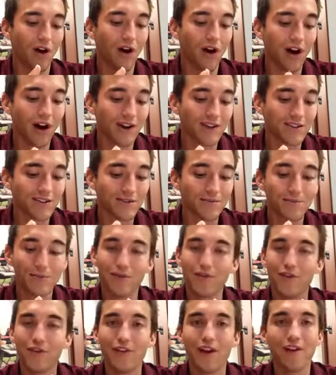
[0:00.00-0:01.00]
Awesome.
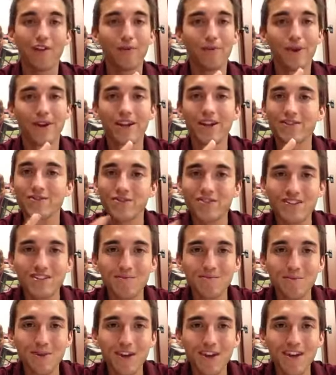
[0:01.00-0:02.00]
If you've ever been interested
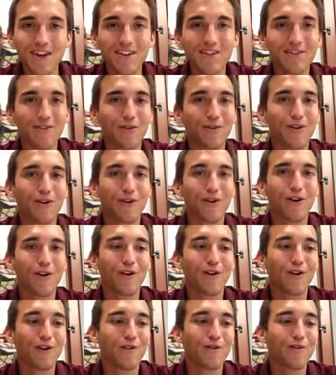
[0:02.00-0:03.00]
in band
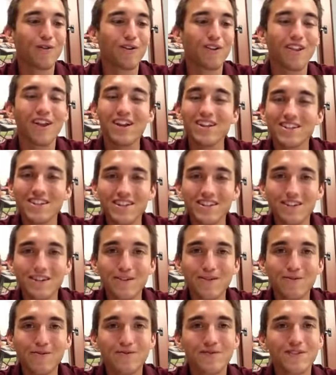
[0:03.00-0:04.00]
or would like to
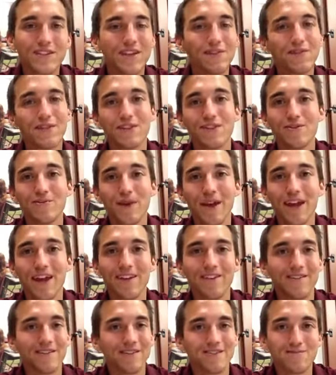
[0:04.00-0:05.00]
know, definitely do
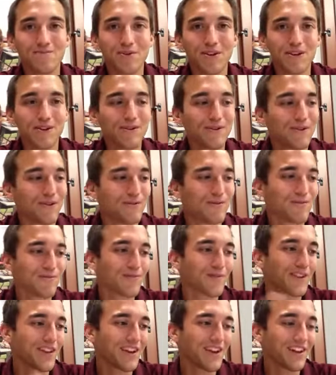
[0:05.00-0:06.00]
band. It's pretty cool.
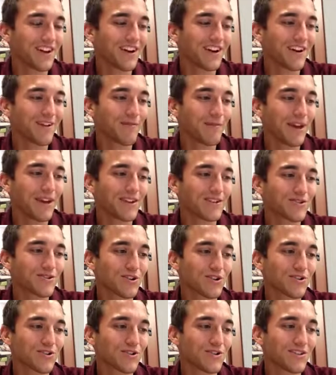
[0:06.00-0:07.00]
And our band
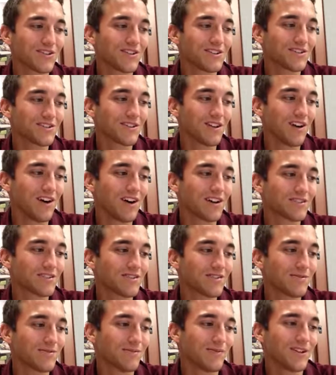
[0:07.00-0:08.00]
instructor is
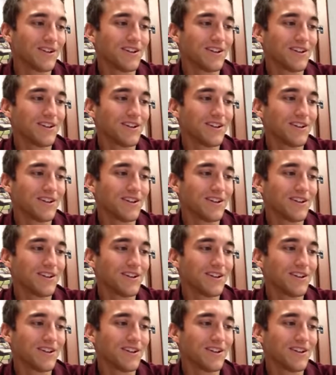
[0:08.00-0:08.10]
awesome.